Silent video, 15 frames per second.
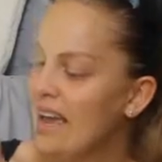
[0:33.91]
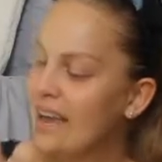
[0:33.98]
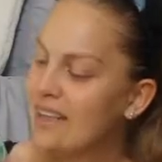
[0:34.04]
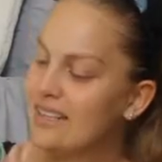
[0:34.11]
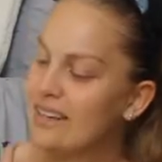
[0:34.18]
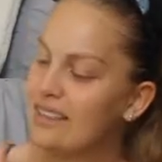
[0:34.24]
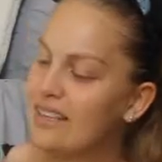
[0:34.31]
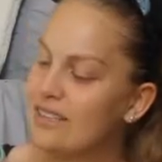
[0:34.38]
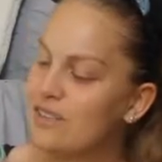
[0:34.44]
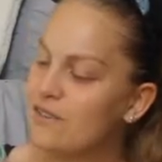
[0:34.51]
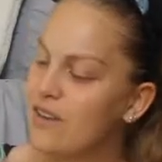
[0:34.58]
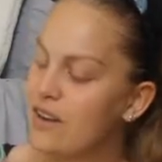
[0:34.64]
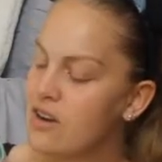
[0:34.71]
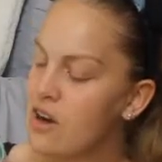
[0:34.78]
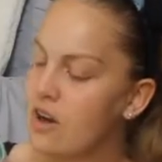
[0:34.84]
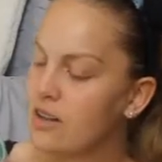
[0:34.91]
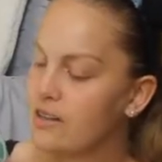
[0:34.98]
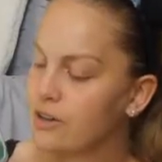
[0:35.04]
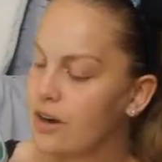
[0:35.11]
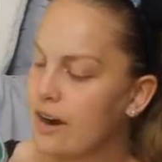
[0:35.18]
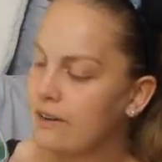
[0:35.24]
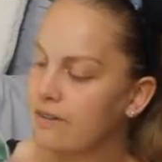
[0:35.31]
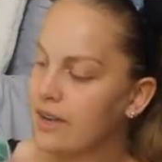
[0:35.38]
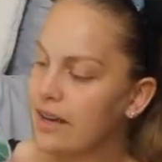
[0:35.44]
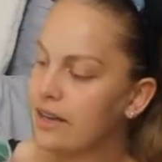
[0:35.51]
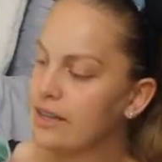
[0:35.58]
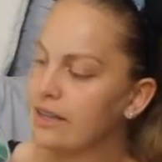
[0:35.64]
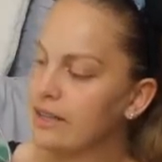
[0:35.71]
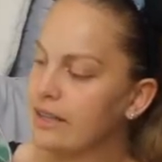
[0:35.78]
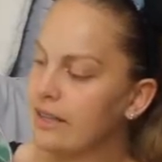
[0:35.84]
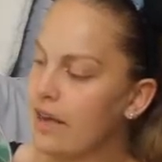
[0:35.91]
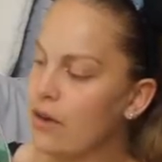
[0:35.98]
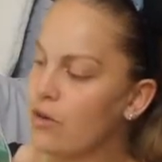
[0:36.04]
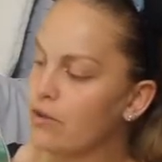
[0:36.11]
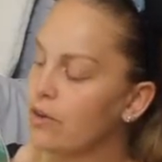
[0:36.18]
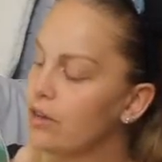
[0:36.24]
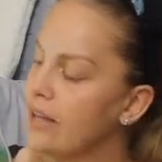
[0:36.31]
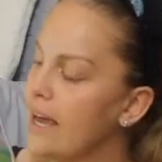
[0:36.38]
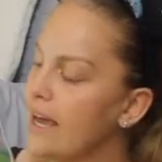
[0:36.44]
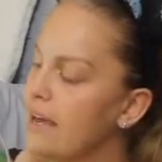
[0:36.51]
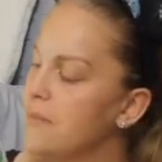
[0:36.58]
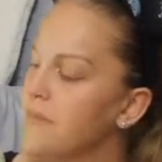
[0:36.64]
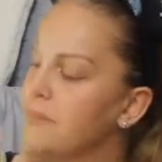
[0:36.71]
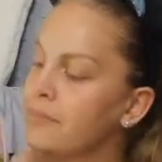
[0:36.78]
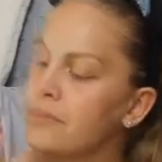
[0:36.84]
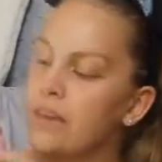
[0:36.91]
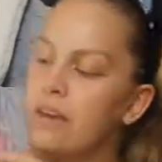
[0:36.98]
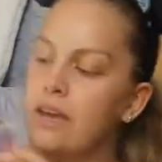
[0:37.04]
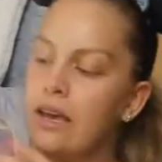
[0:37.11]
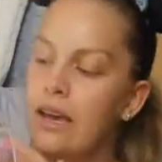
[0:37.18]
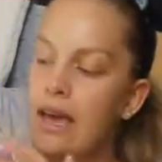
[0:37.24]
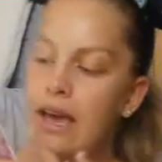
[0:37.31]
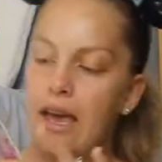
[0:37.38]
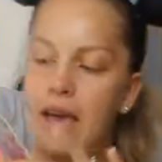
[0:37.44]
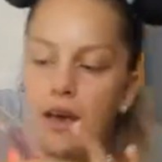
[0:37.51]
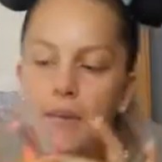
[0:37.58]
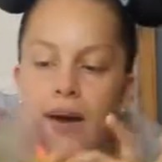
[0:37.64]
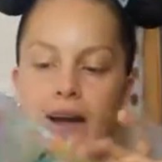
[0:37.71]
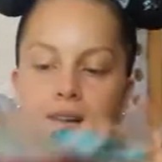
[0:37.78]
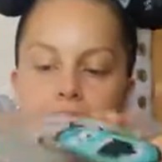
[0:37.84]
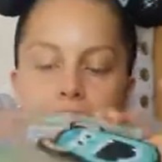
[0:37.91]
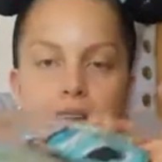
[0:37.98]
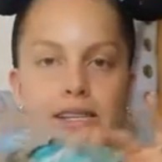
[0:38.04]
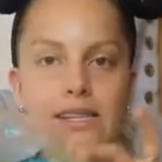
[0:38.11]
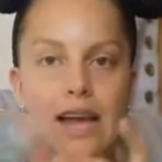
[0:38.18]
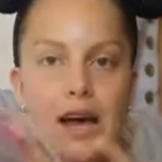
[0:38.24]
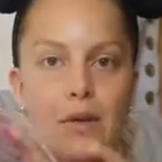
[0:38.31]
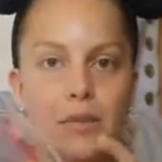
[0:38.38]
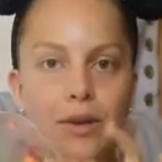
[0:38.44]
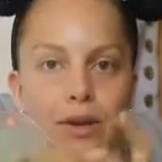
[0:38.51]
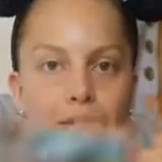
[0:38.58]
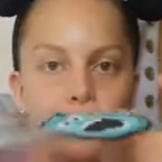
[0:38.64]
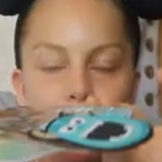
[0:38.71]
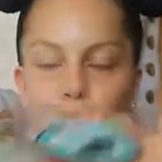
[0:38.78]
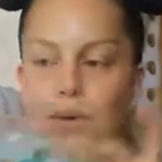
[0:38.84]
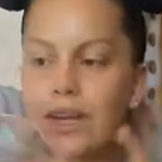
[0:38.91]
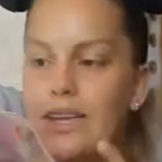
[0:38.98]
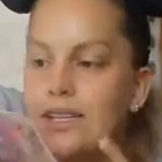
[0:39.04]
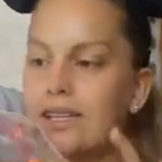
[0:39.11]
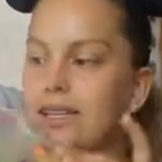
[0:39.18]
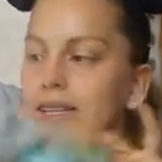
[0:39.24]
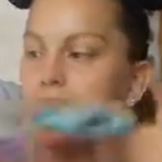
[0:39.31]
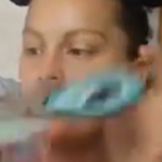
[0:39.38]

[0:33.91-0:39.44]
It's got this fun holographic overlay and a magnetic snap, so easy to